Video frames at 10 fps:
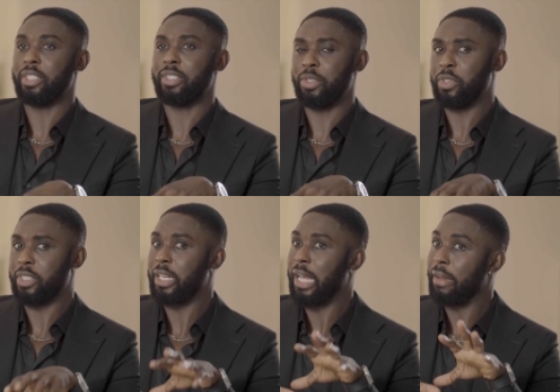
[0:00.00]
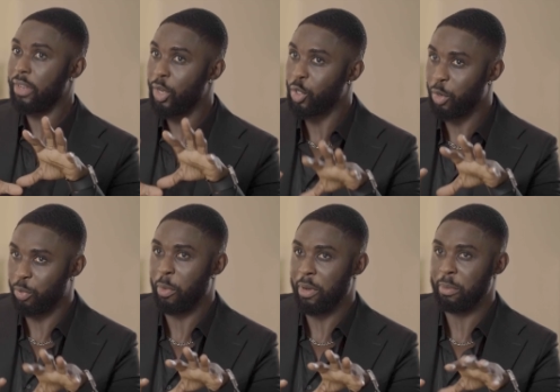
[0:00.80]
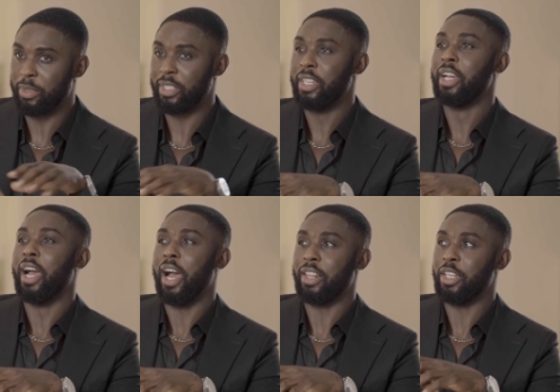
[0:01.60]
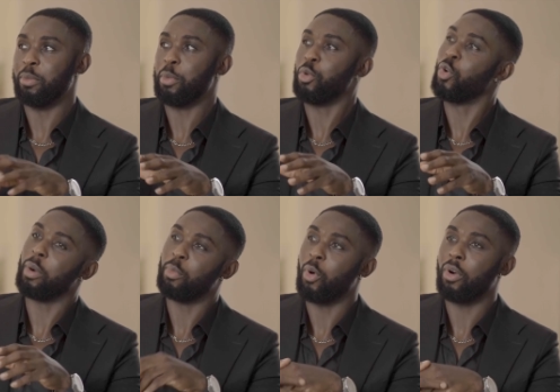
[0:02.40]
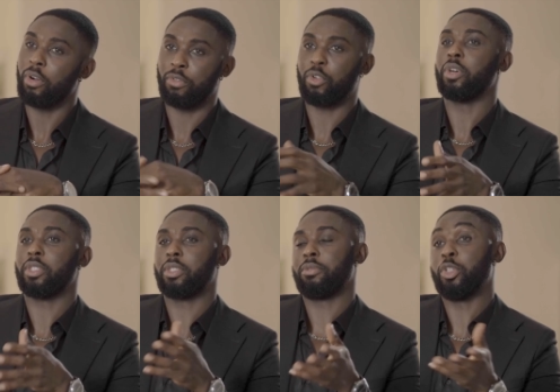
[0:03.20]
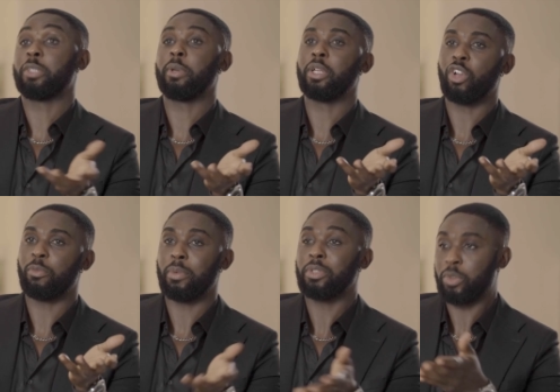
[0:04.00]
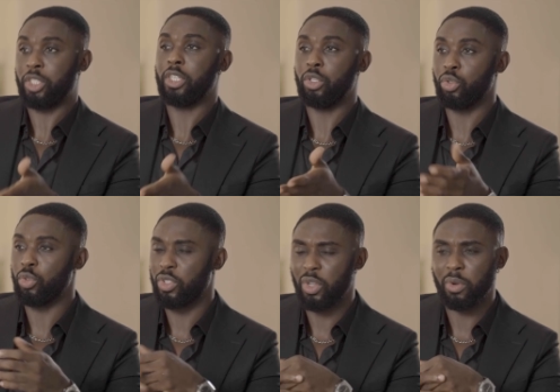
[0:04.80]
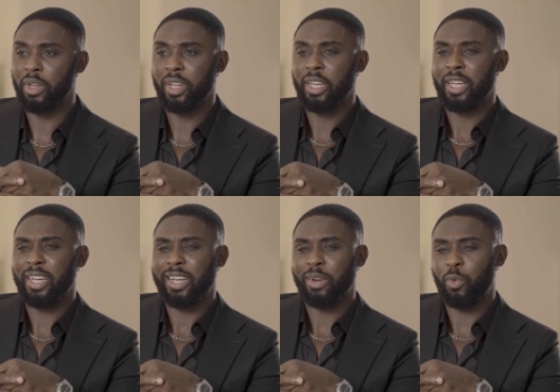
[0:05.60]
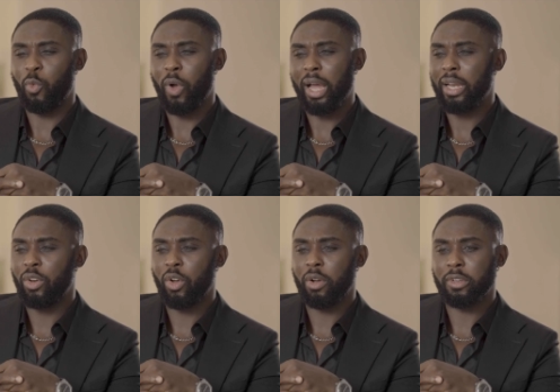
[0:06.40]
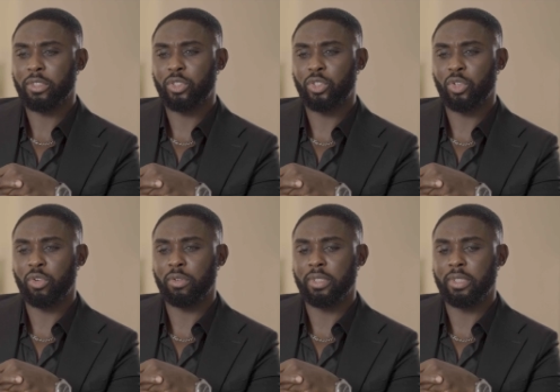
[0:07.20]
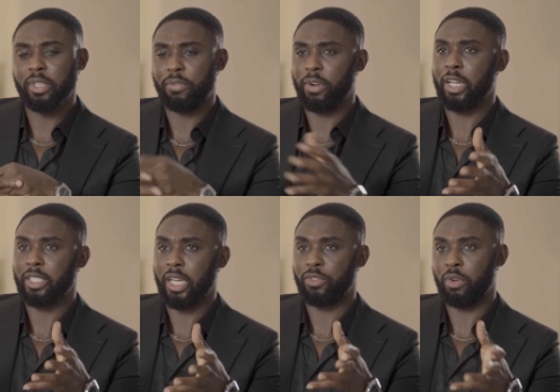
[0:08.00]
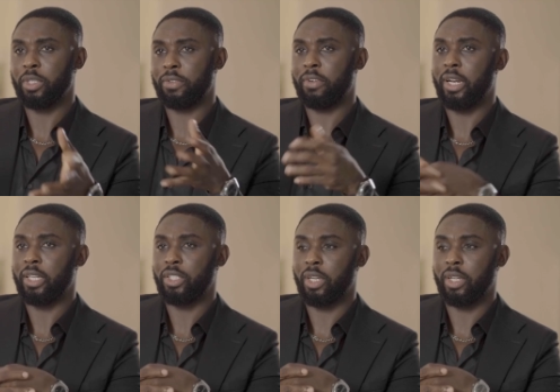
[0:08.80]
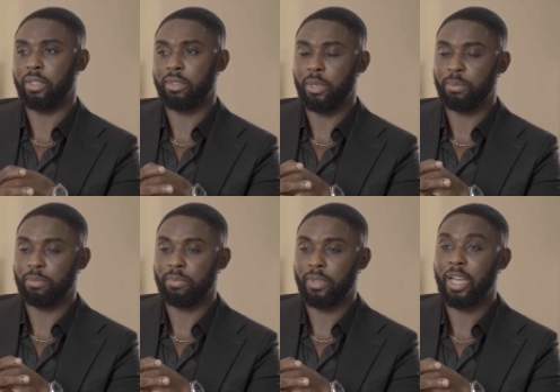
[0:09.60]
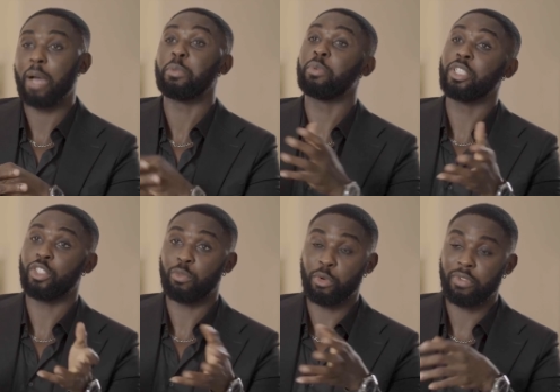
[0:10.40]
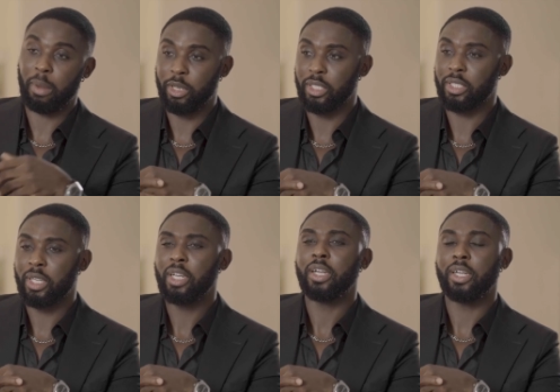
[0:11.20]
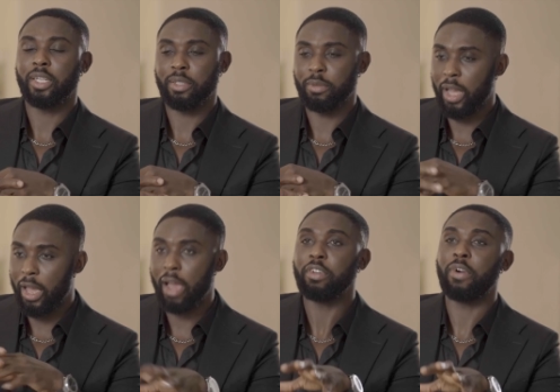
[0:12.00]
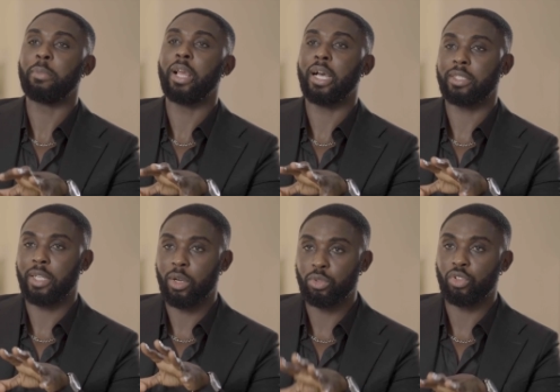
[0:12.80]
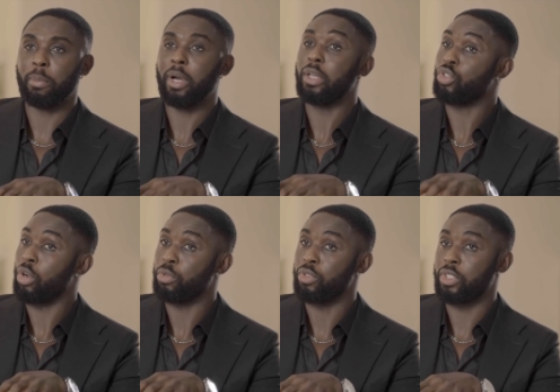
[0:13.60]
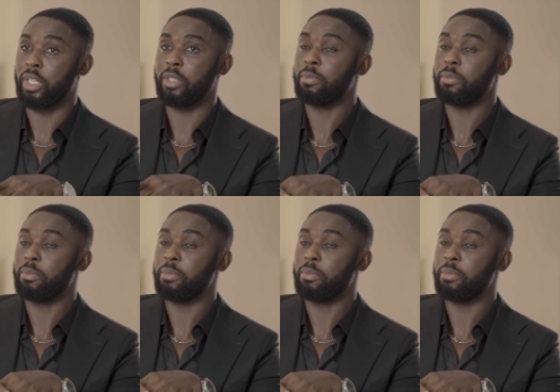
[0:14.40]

this series that they have a lot of problems. And then the people who are poor, of course, you expect them to have problems, which they do. So we're not so different aside from the financial capabilities of both families. Every family has their own drama and troubles and